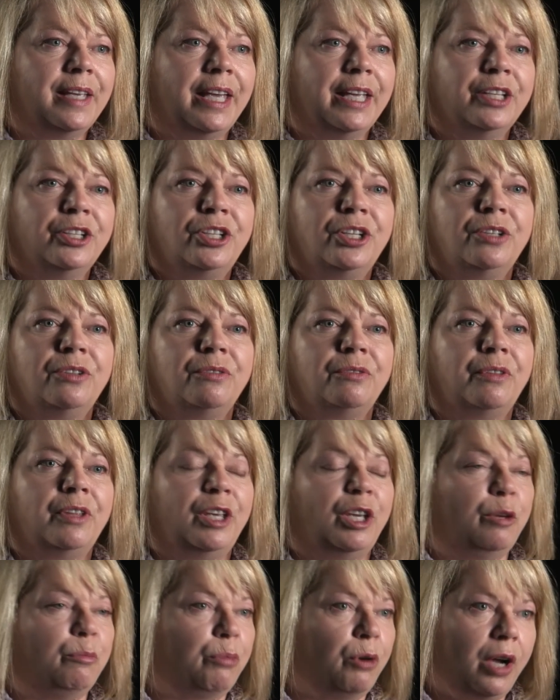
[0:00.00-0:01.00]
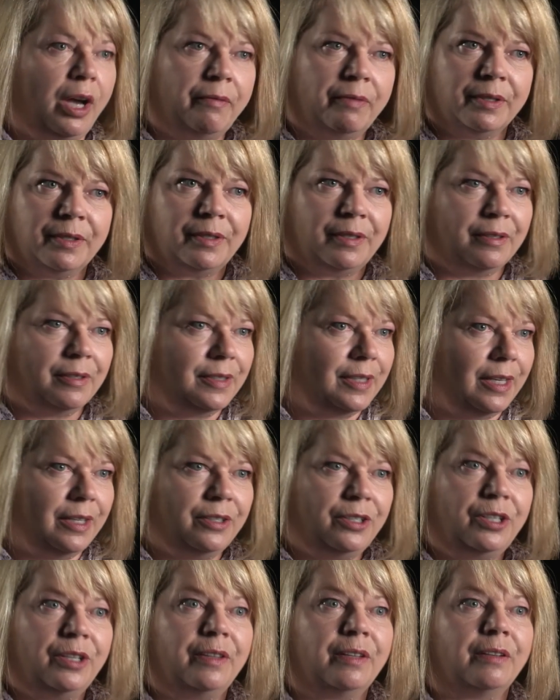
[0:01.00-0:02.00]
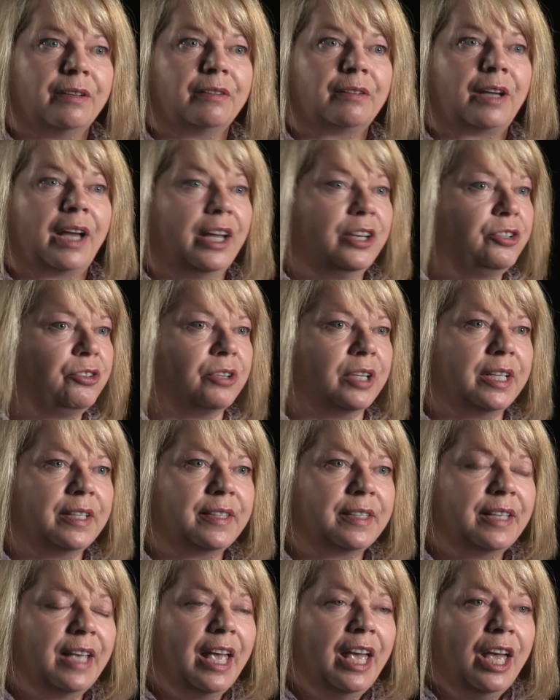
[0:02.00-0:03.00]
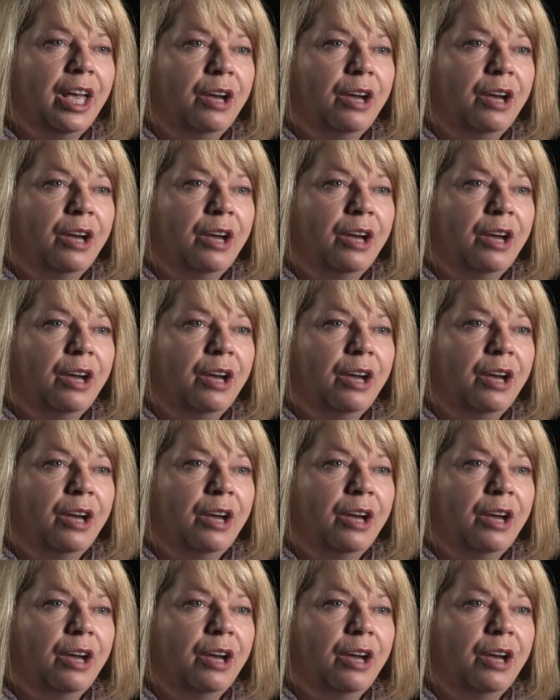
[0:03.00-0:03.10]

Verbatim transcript: into the provinces, into the countries.